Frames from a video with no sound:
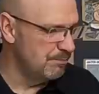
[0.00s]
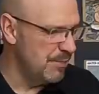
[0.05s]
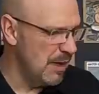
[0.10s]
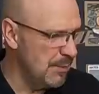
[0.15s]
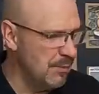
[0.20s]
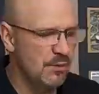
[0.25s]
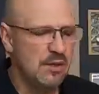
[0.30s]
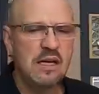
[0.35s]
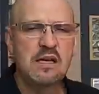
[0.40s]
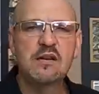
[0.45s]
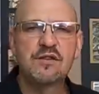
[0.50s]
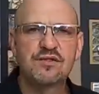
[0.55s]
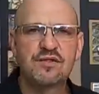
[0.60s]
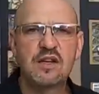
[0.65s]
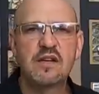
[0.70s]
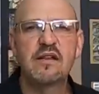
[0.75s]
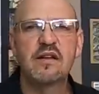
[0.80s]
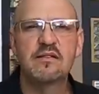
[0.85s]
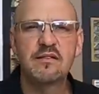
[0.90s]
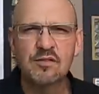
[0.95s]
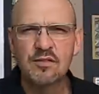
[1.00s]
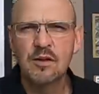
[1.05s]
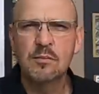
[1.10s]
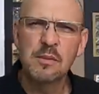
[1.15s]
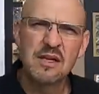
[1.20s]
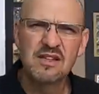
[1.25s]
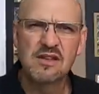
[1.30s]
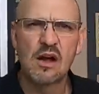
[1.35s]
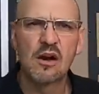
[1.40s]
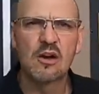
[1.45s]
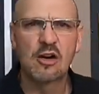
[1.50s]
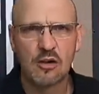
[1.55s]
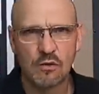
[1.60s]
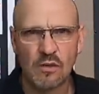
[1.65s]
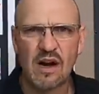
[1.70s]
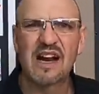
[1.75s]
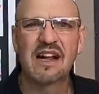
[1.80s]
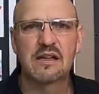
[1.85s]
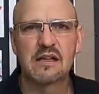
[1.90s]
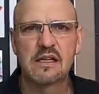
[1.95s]
People need to see that this can be done
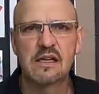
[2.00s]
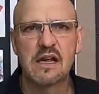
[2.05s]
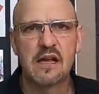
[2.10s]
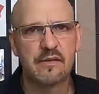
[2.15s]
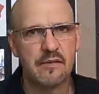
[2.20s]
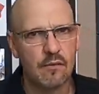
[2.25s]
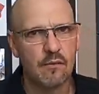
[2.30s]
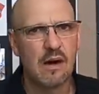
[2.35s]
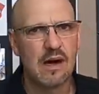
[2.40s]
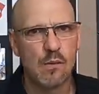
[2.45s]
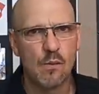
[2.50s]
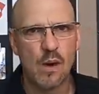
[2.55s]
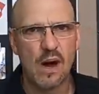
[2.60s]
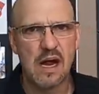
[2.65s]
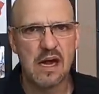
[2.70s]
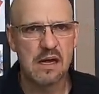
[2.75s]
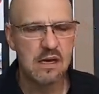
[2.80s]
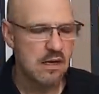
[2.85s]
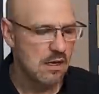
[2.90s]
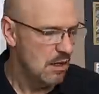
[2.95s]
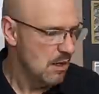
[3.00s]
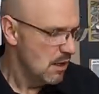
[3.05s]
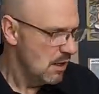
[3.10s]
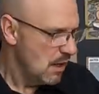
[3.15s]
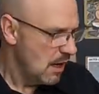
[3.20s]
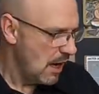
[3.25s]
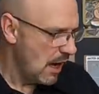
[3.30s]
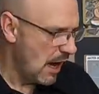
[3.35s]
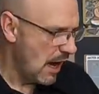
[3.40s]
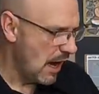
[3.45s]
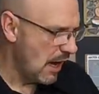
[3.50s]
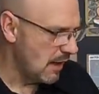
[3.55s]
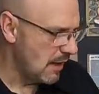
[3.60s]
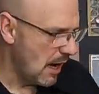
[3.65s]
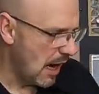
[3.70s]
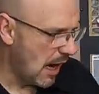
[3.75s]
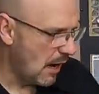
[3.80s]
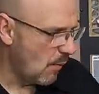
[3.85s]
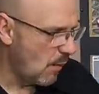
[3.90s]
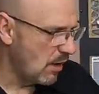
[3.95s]
correctly in the right way.
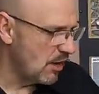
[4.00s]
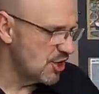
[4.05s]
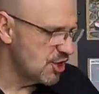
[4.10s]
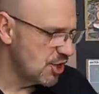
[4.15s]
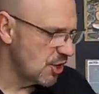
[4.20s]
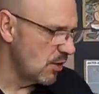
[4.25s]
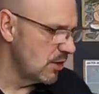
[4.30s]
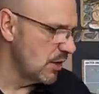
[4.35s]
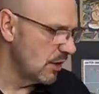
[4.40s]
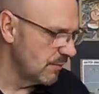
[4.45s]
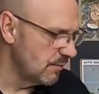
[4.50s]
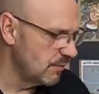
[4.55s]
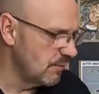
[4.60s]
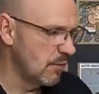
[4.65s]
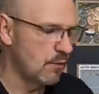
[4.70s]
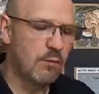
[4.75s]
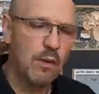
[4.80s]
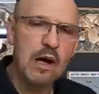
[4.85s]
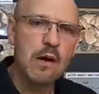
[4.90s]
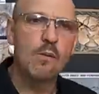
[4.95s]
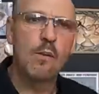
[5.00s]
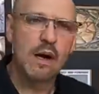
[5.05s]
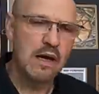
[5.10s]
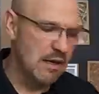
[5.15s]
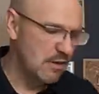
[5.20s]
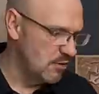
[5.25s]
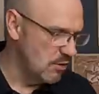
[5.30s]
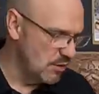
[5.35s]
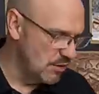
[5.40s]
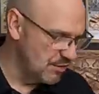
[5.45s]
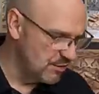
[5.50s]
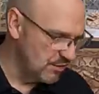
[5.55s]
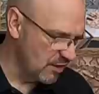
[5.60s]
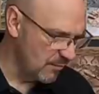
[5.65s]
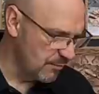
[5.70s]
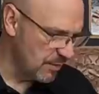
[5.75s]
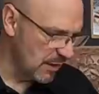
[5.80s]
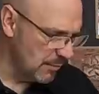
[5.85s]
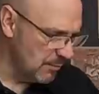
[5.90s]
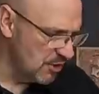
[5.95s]
And I wanna show you the right way to do this
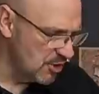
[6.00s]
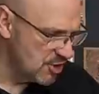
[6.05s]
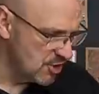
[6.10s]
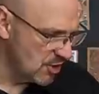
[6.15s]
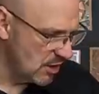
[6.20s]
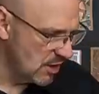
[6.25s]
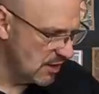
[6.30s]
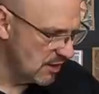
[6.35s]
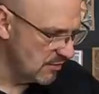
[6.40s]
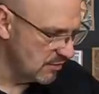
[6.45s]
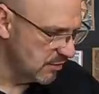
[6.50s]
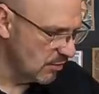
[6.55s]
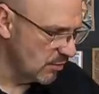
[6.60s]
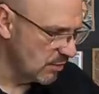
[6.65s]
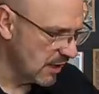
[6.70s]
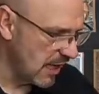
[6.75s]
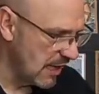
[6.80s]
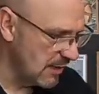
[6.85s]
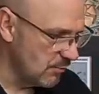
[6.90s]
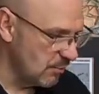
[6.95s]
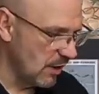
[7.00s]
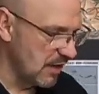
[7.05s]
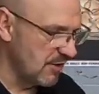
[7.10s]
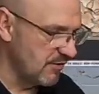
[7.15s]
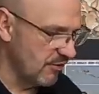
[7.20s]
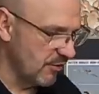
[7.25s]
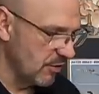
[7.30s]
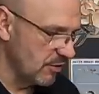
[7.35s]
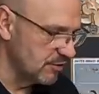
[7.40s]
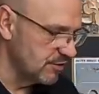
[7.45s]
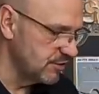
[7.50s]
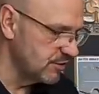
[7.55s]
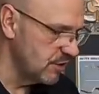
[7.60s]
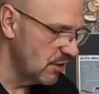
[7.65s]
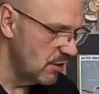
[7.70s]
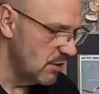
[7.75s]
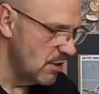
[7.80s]
stuff, but I'm gonna show you this little canebrake first.